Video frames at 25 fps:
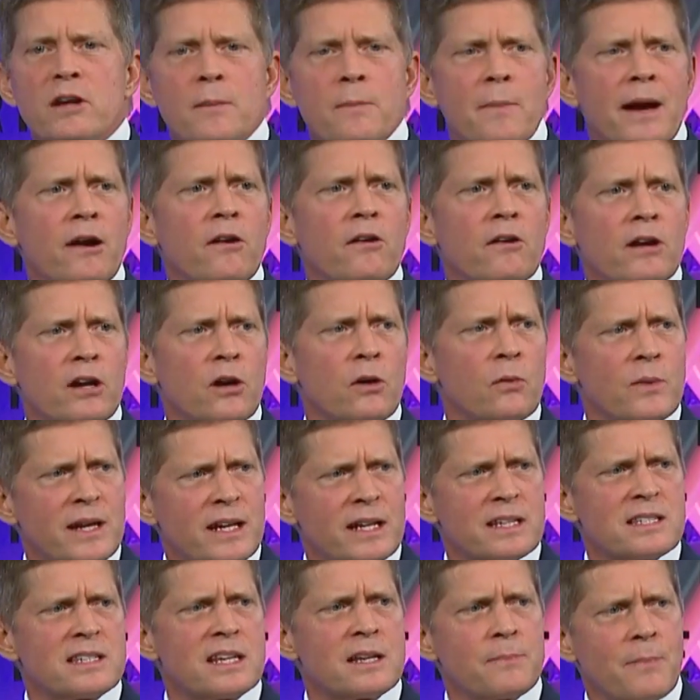in America we
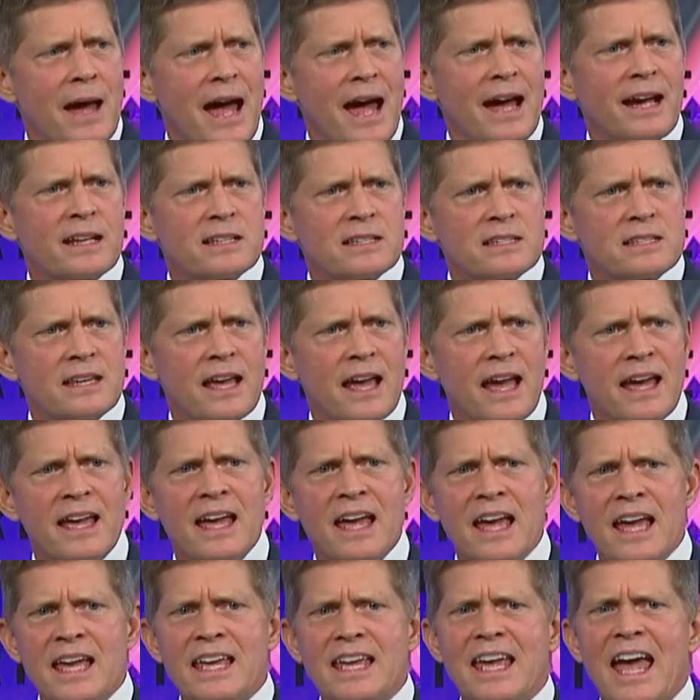can sit back and
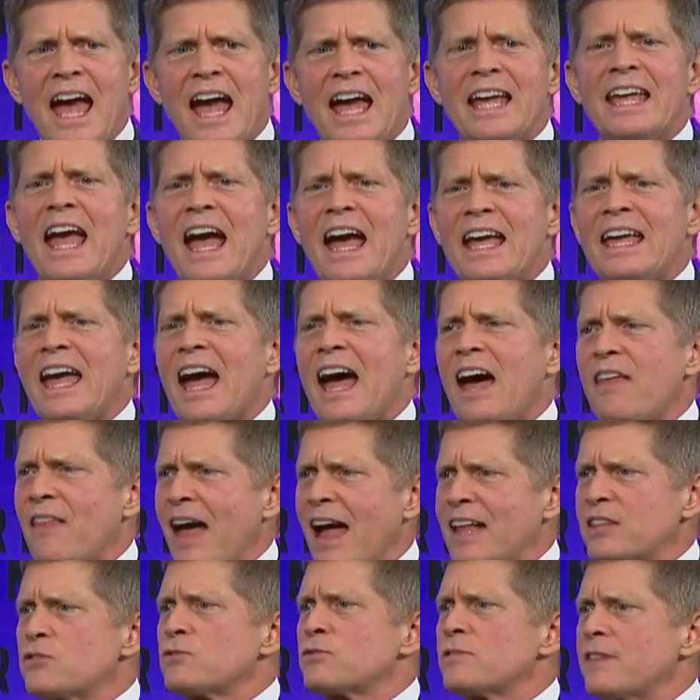say, yeah,
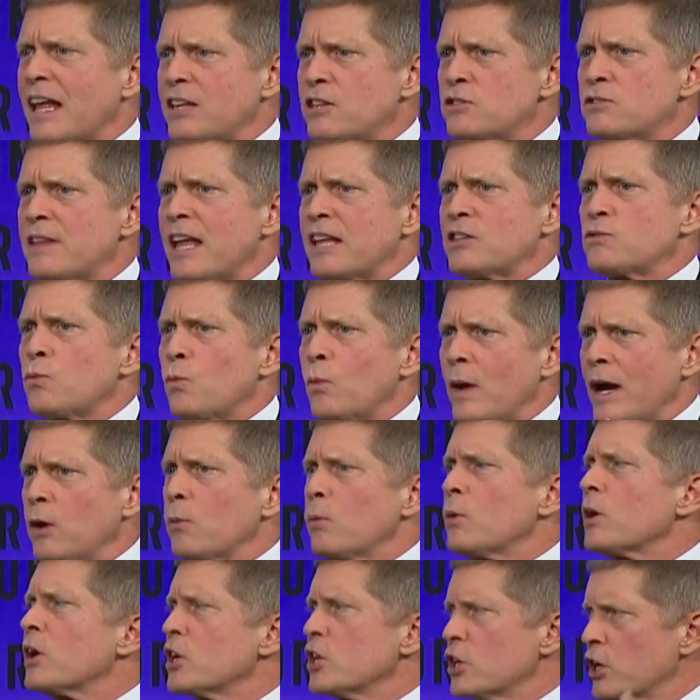that's where
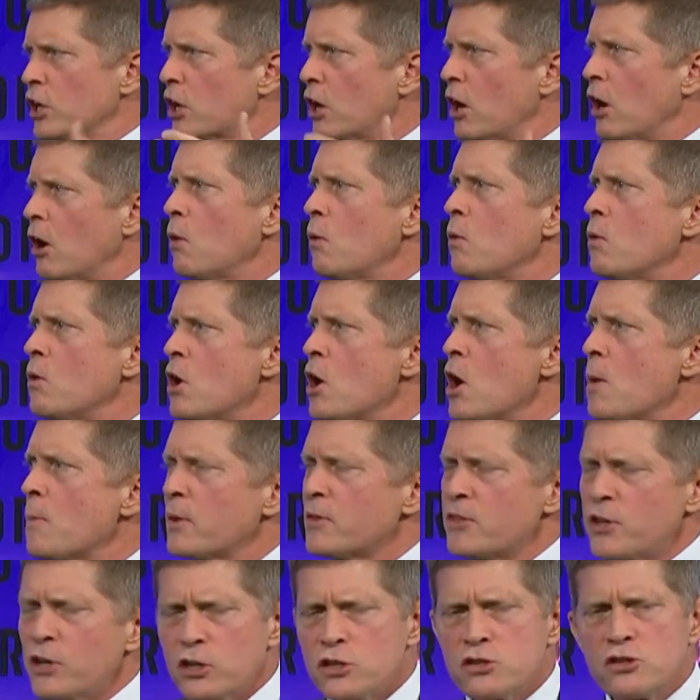we're going to go.
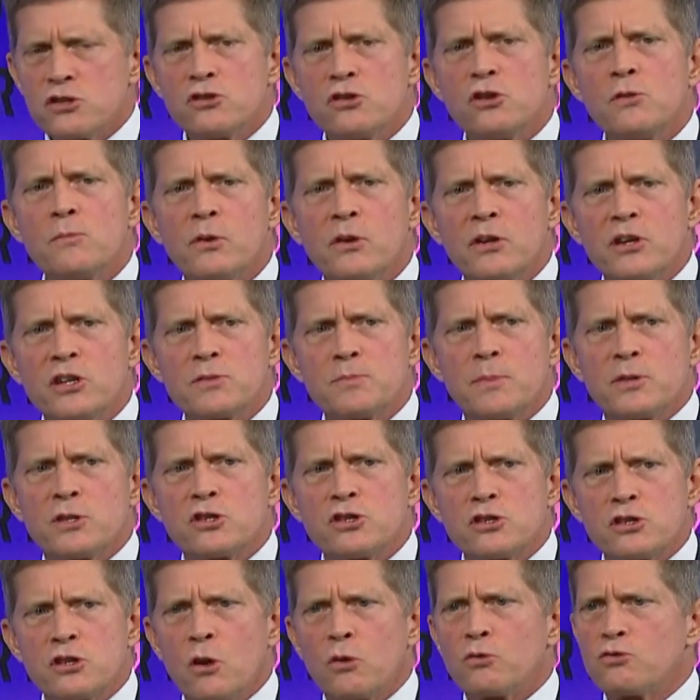But the consumer has been
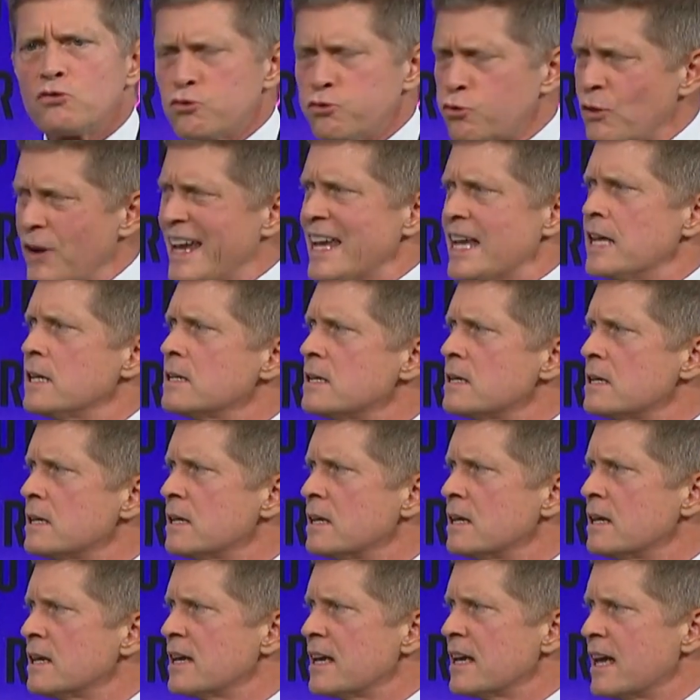so trained
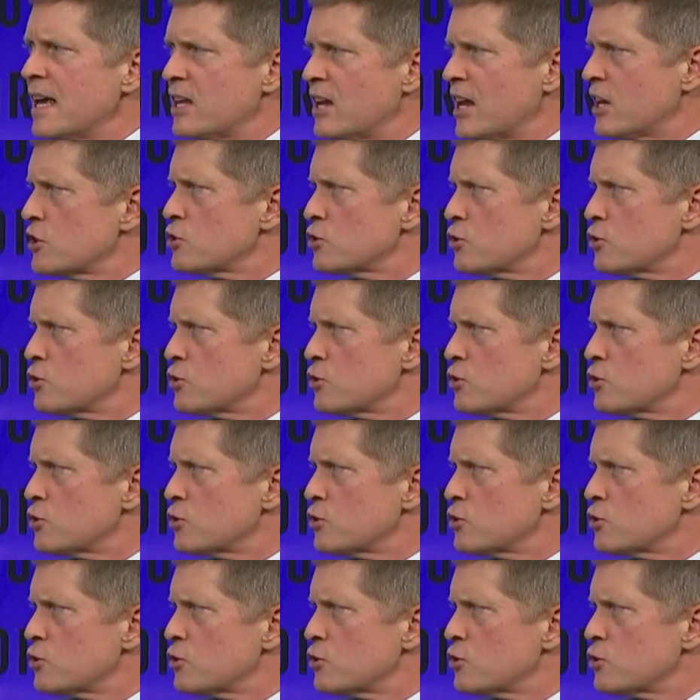in a